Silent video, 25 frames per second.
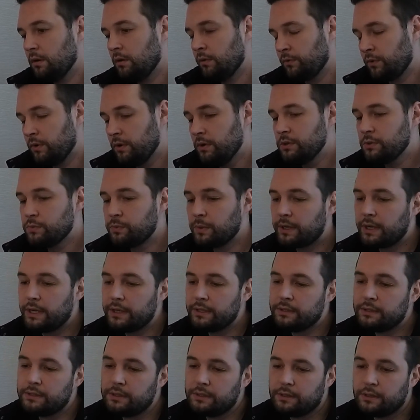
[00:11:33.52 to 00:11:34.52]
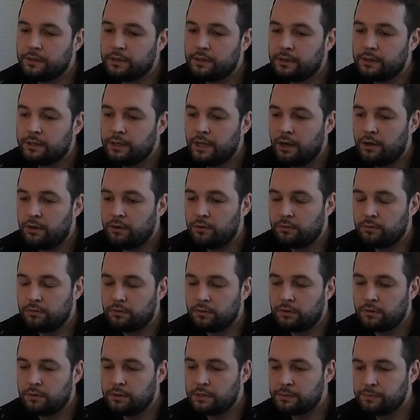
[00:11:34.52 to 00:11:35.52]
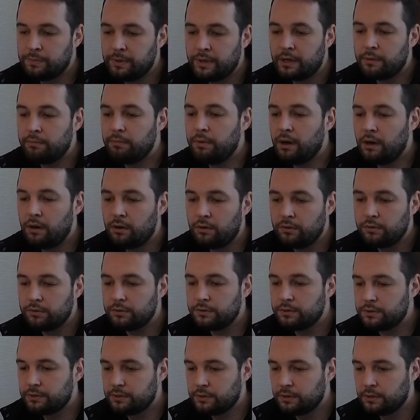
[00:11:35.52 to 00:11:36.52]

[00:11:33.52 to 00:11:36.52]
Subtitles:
of course, we can now speak about